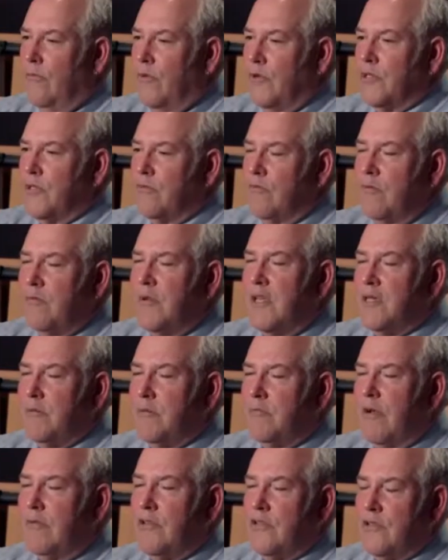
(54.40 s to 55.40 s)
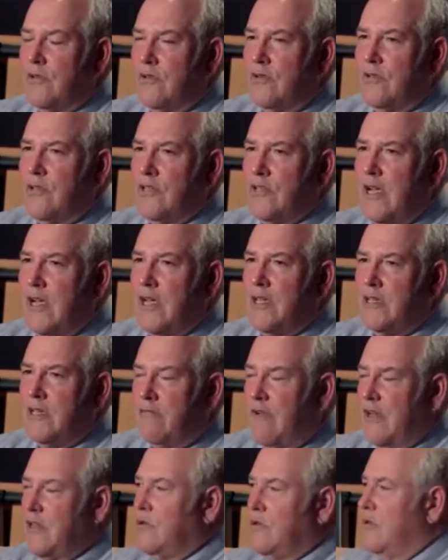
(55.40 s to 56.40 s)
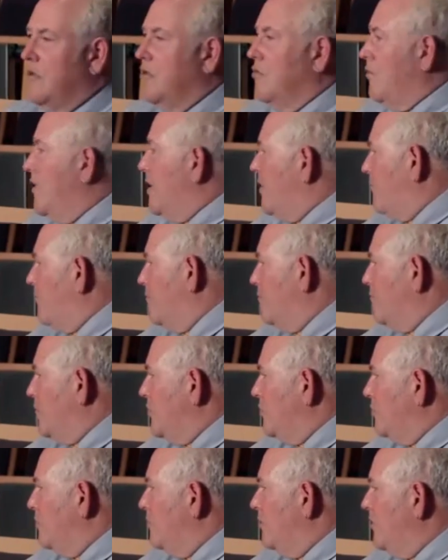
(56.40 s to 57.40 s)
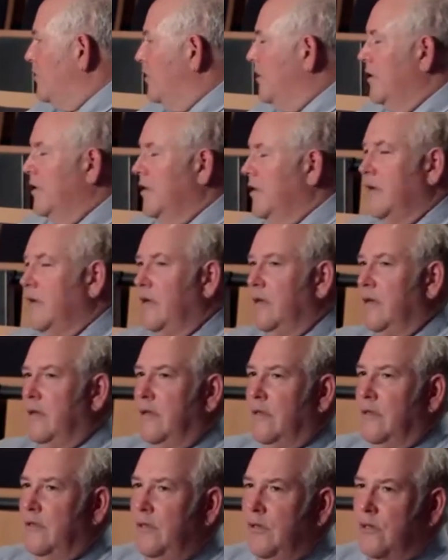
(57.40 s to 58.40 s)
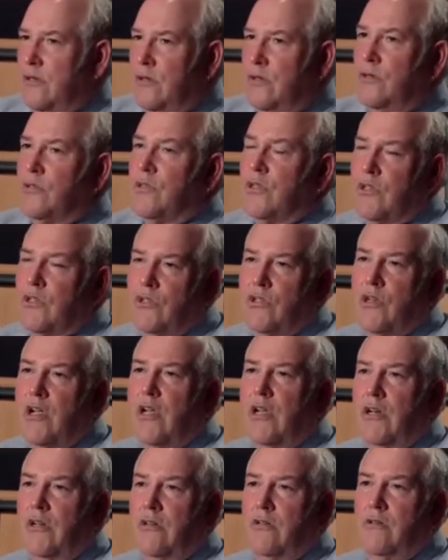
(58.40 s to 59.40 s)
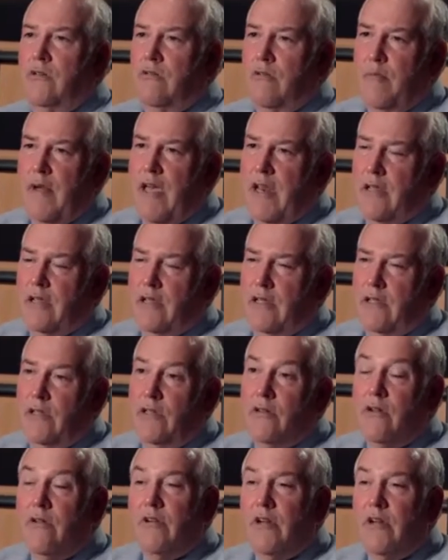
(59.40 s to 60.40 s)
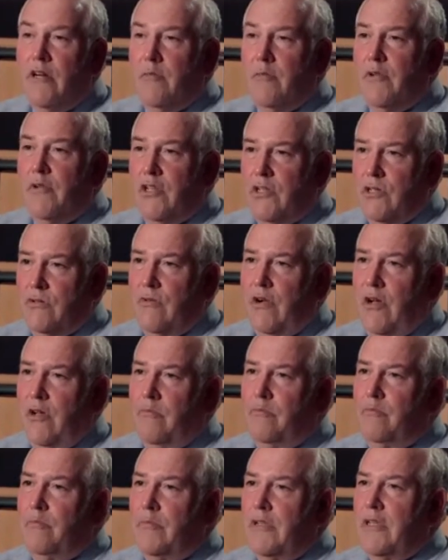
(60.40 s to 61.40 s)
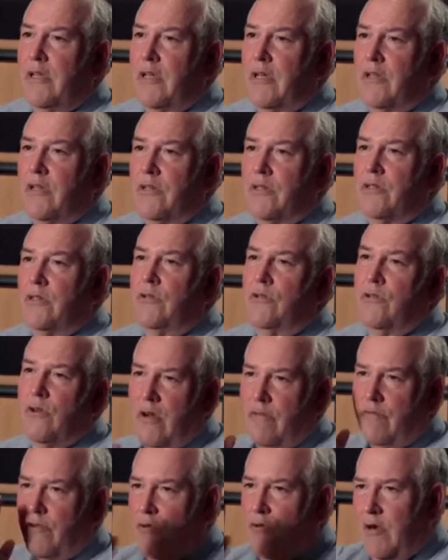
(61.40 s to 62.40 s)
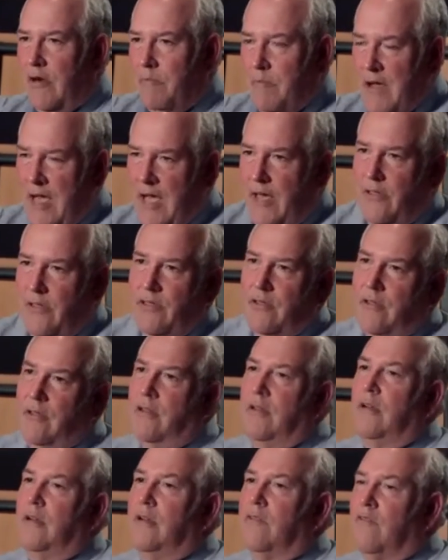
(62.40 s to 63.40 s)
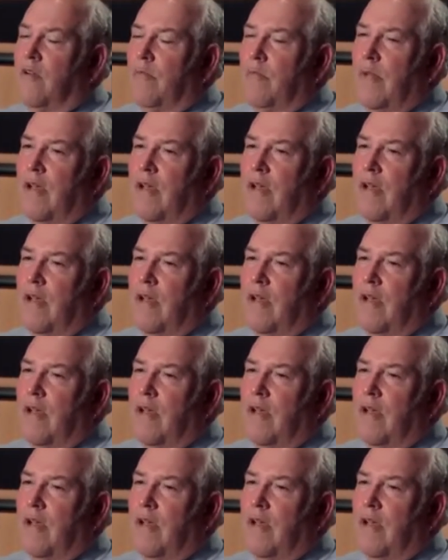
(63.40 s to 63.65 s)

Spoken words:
Once the room gets above a certain size, if I turn away from you, the acoustics change dramatically. You don't hear me as well because you don't have a direct path from